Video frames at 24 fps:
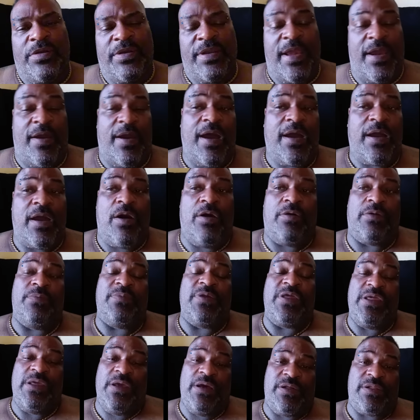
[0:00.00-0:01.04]
Now, I call him a
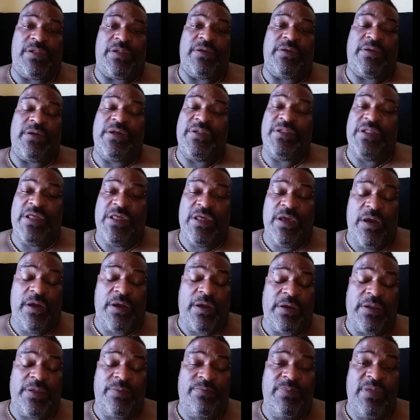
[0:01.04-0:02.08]
youngster because he's
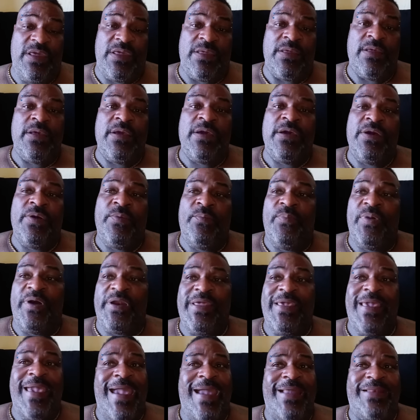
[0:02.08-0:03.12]
younger than me, but
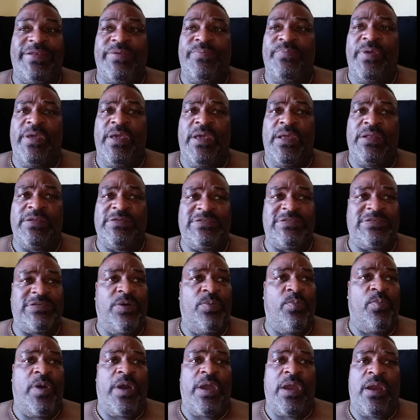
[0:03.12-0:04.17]
he had to be in
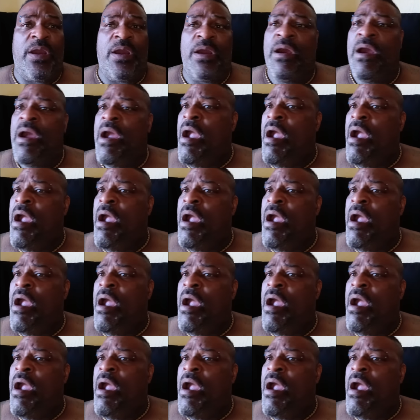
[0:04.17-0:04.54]
somewhere.